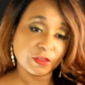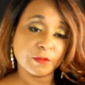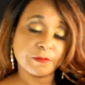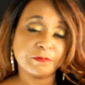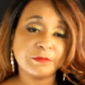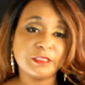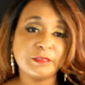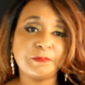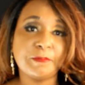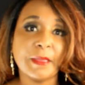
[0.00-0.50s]

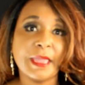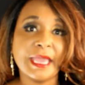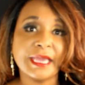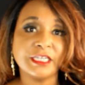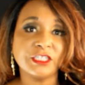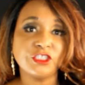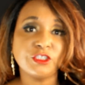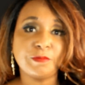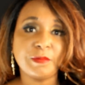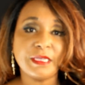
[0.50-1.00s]

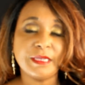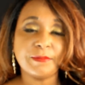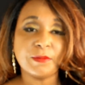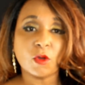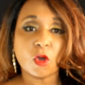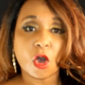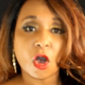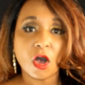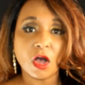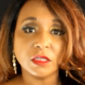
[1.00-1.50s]
Spanish
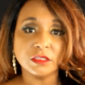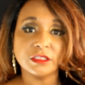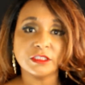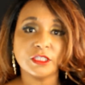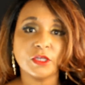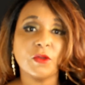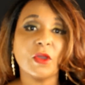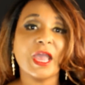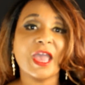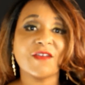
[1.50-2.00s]
people
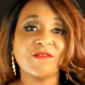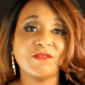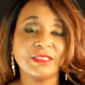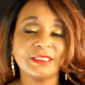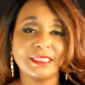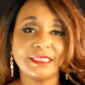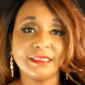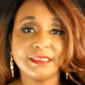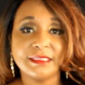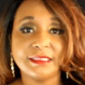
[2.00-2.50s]
also have a
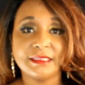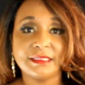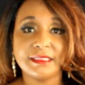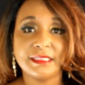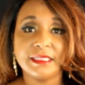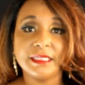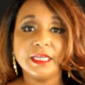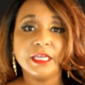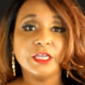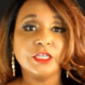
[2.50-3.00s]

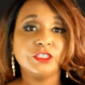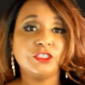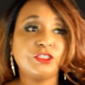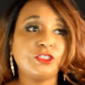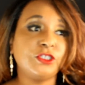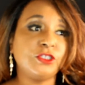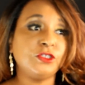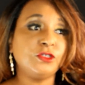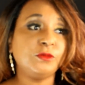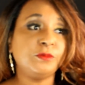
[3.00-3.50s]
tendency
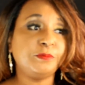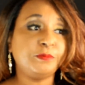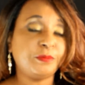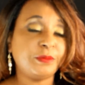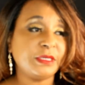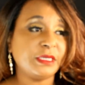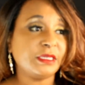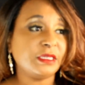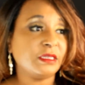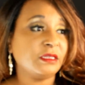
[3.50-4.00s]
to
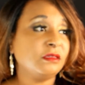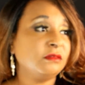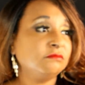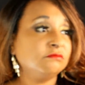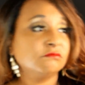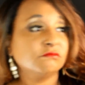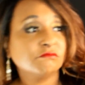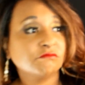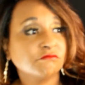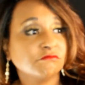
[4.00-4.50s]
be
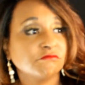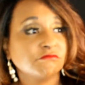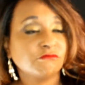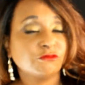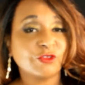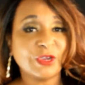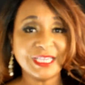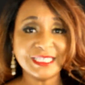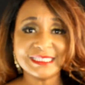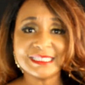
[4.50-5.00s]

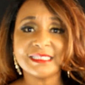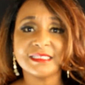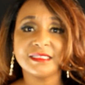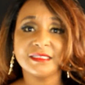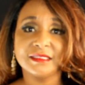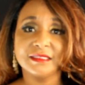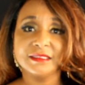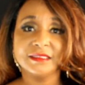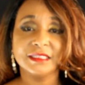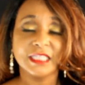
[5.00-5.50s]

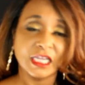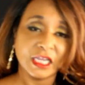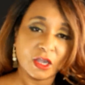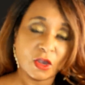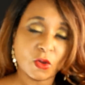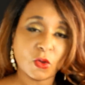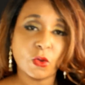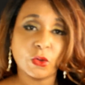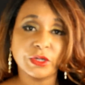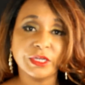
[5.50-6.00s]
racist,
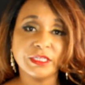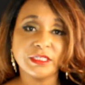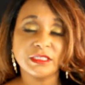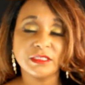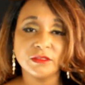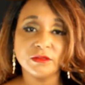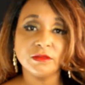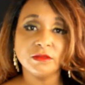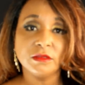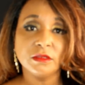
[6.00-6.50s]
according
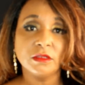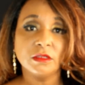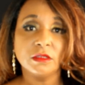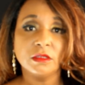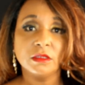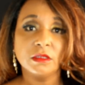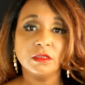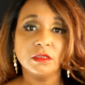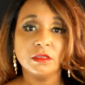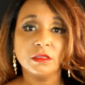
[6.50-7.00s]
to
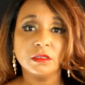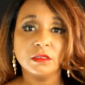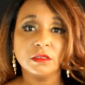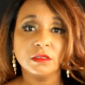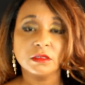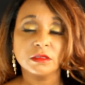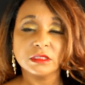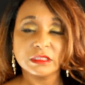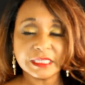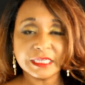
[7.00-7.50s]

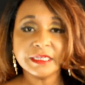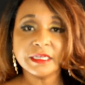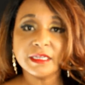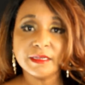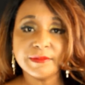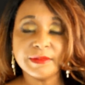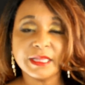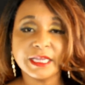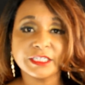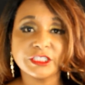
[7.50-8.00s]
skin
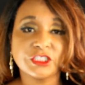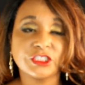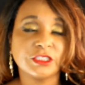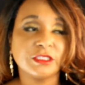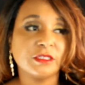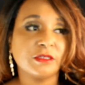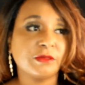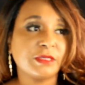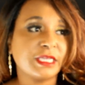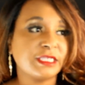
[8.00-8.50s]

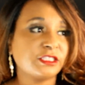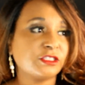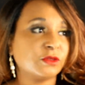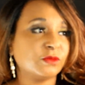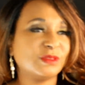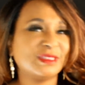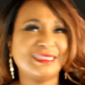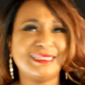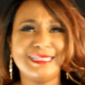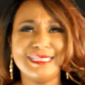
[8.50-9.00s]
complexion. Okay, so
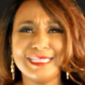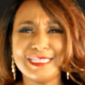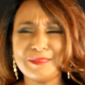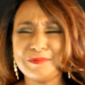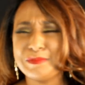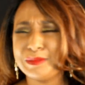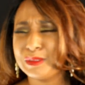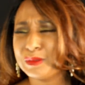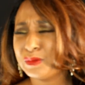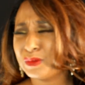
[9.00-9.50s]
this
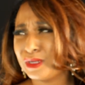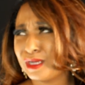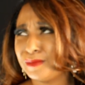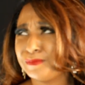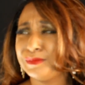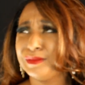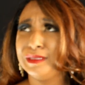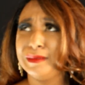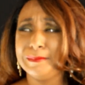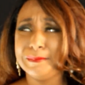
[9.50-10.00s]
blew
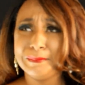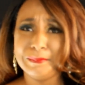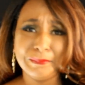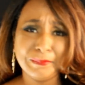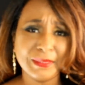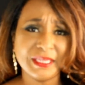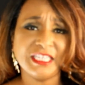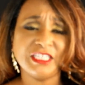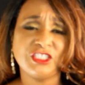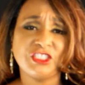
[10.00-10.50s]
up the
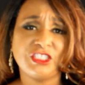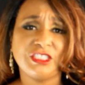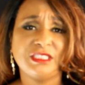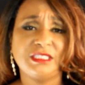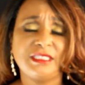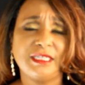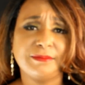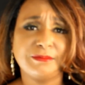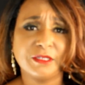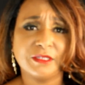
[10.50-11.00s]
minute she
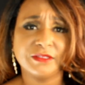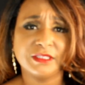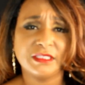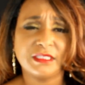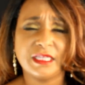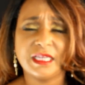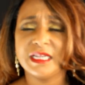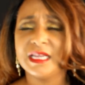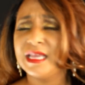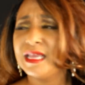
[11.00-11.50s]
stepped on the
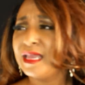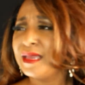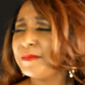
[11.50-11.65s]
set.